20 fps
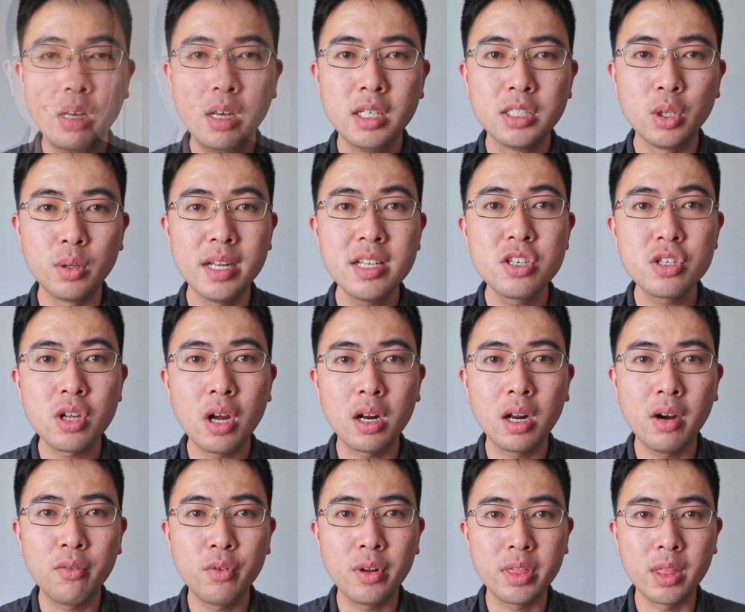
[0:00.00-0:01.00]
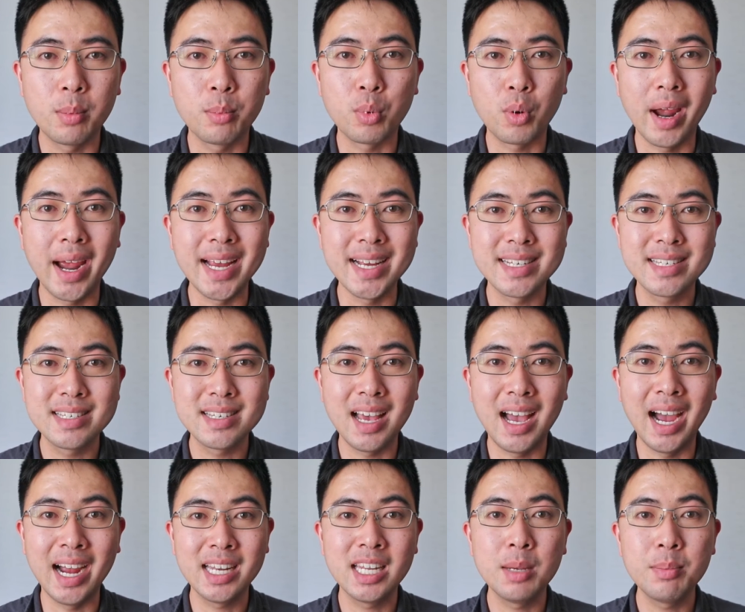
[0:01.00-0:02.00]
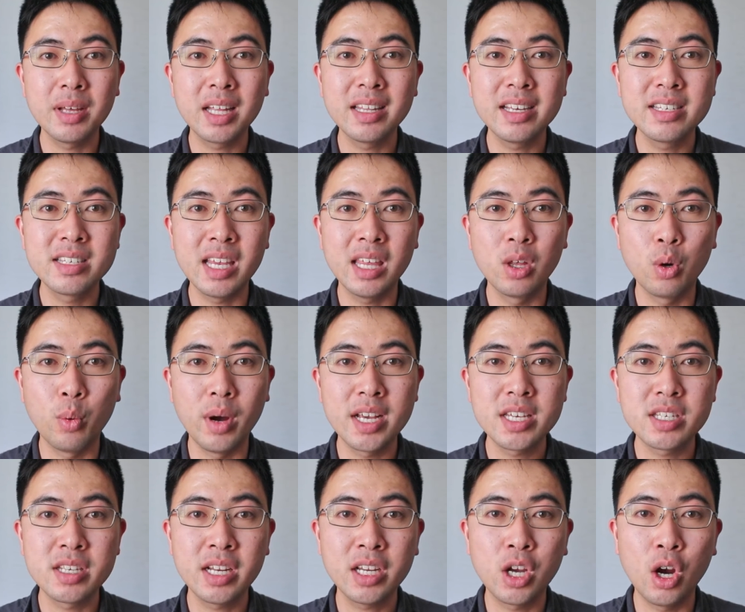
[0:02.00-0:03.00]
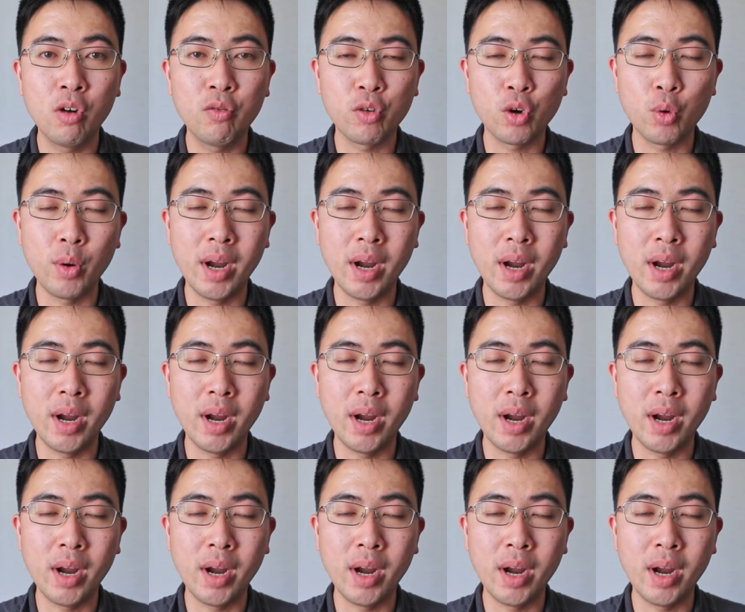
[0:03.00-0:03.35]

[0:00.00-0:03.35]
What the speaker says: So let's start off with the price. I typically see the Westin go for